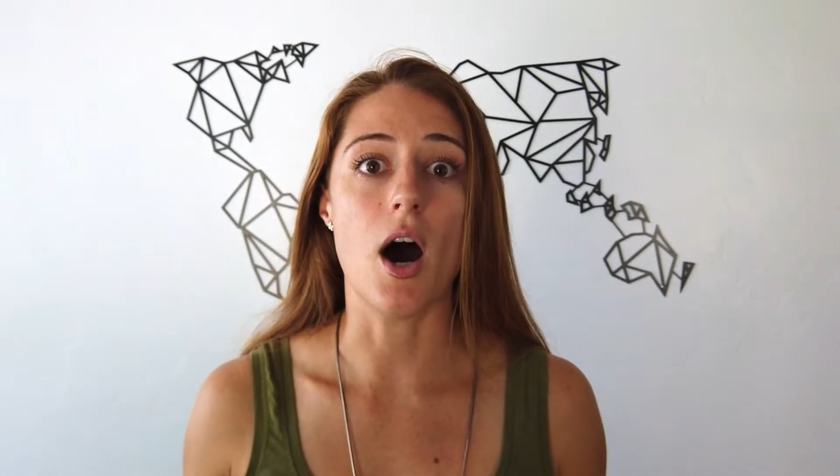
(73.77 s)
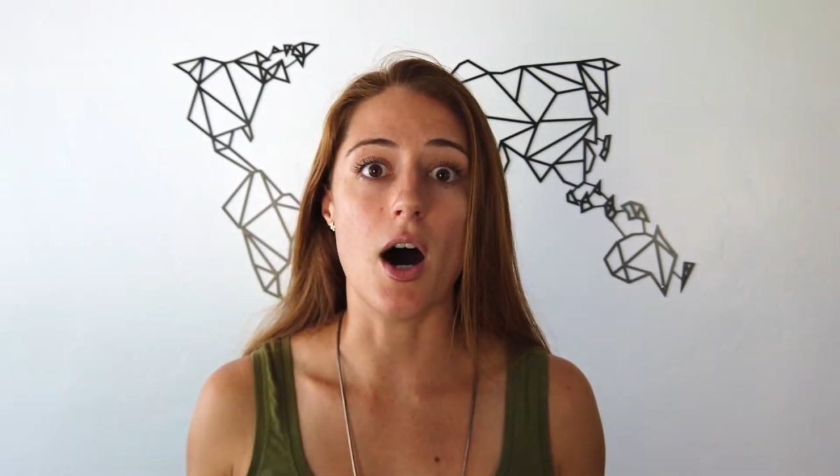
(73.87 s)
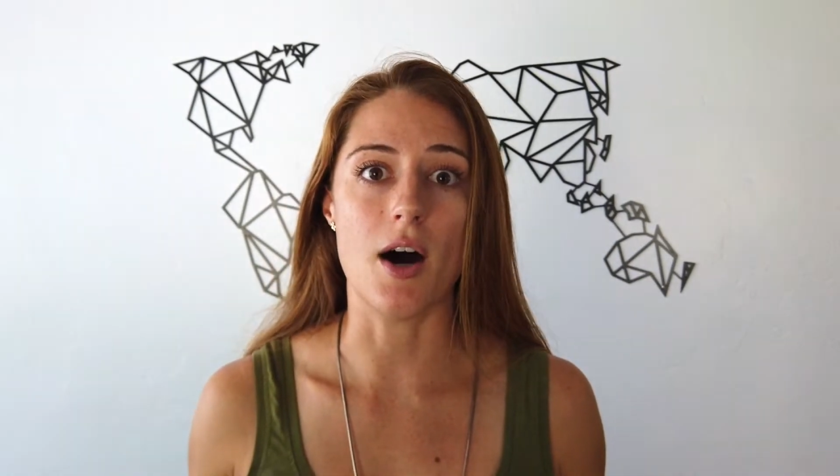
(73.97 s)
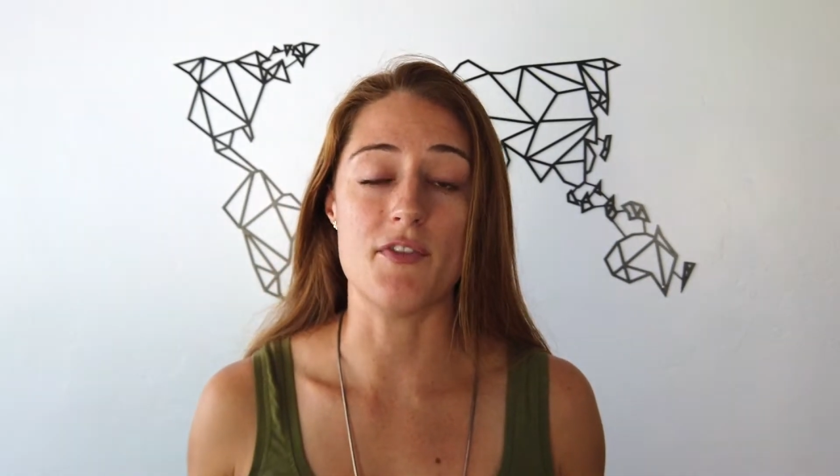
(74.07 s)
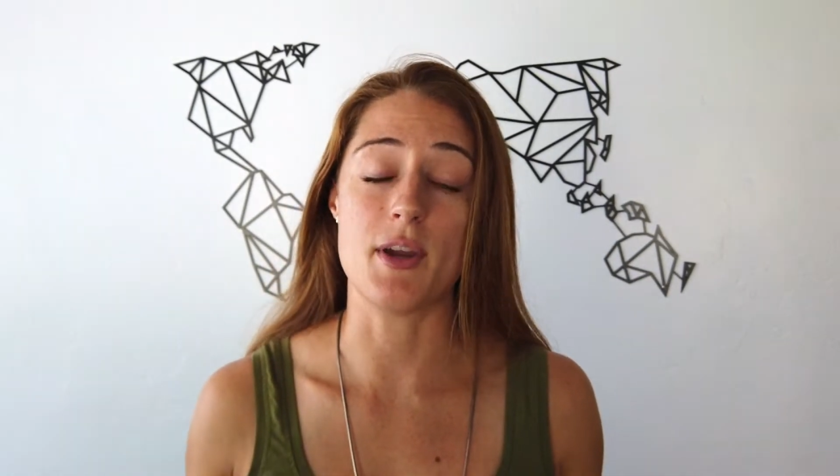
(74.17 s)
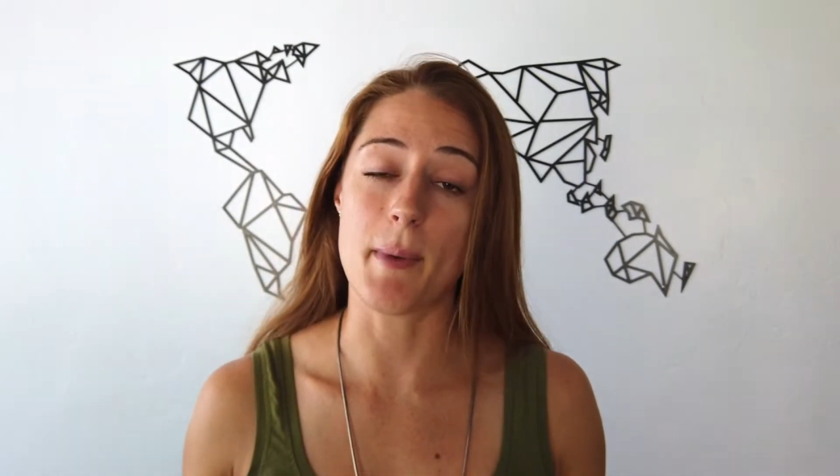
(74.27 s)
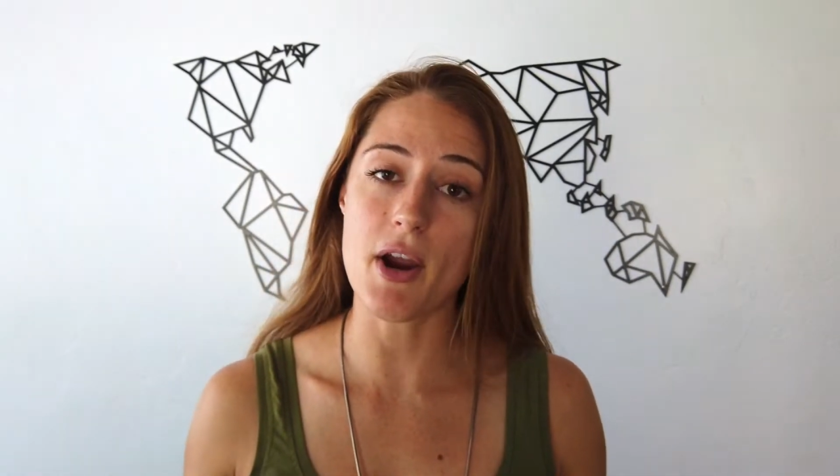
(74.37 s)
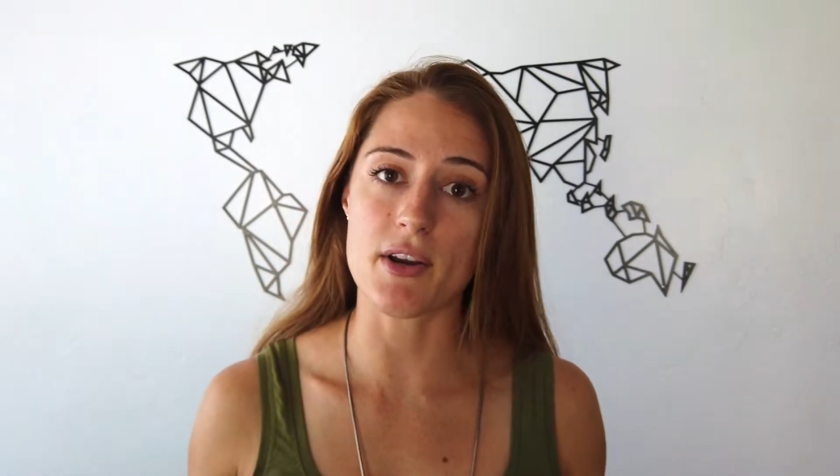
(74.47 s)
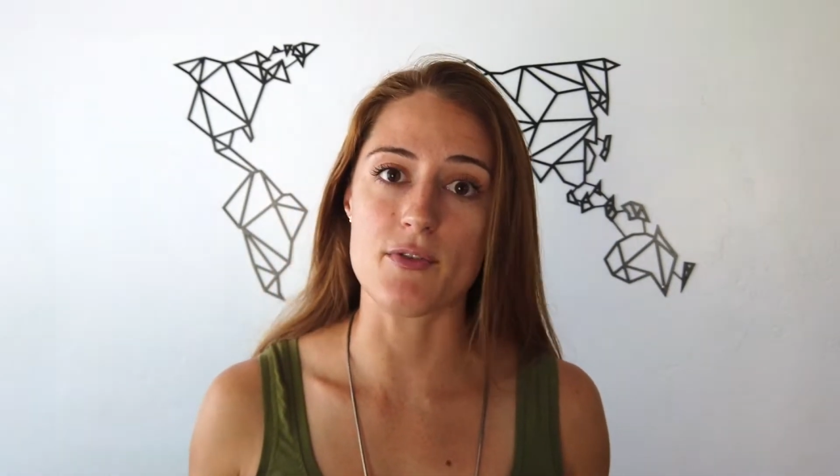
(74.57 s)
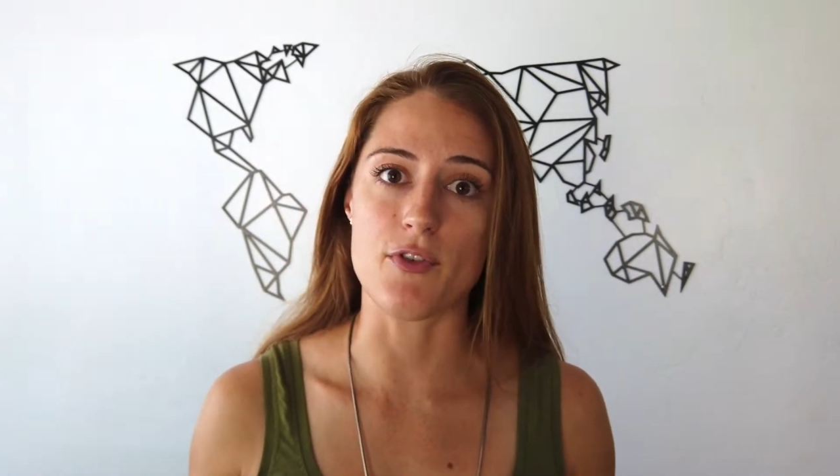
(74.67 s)
of the
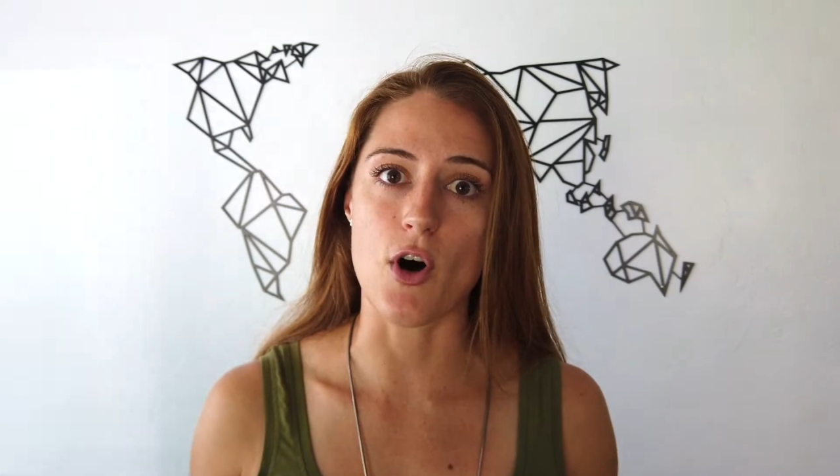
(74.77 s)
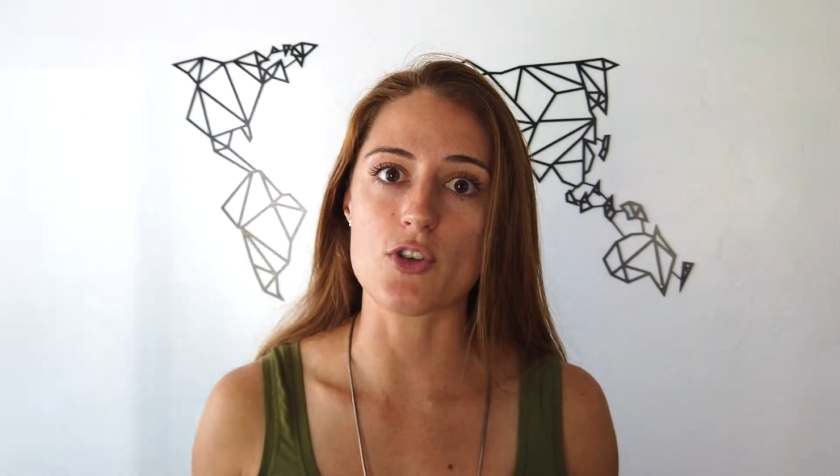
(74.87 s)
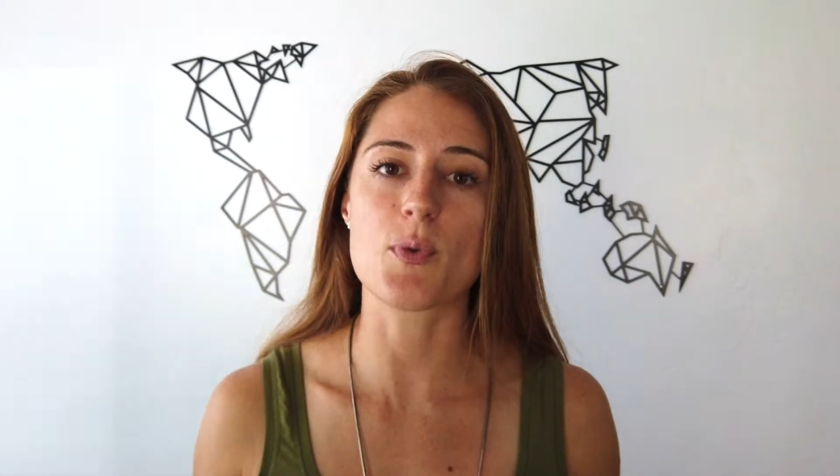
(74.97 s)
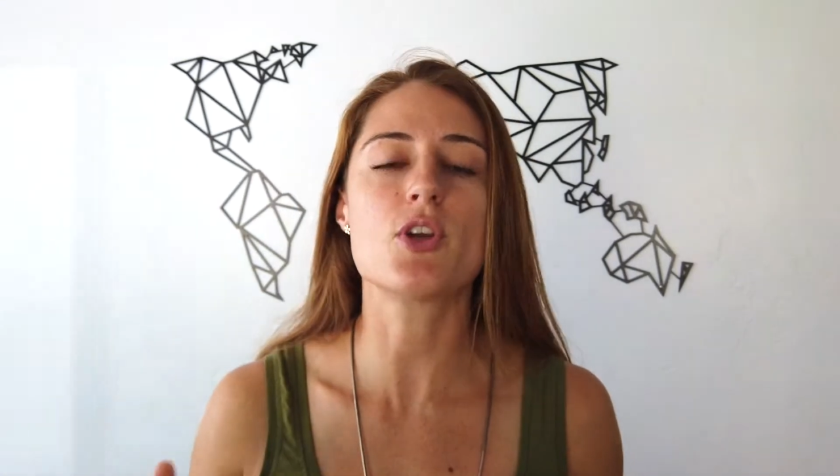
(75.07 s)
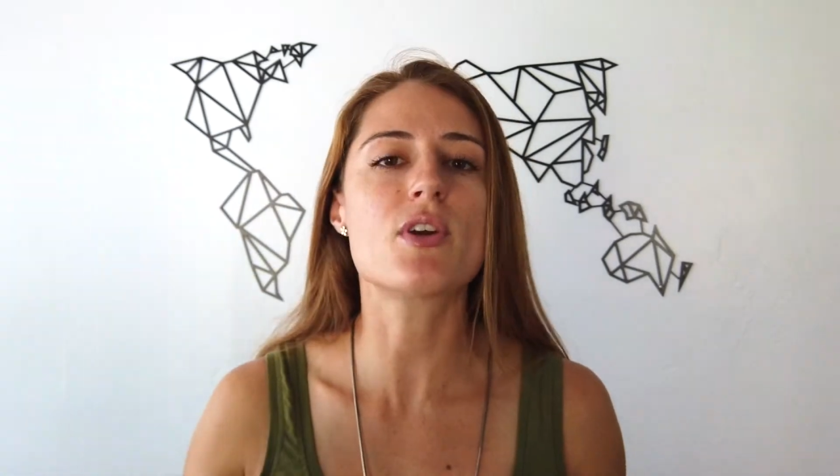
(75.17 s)
American Falls, but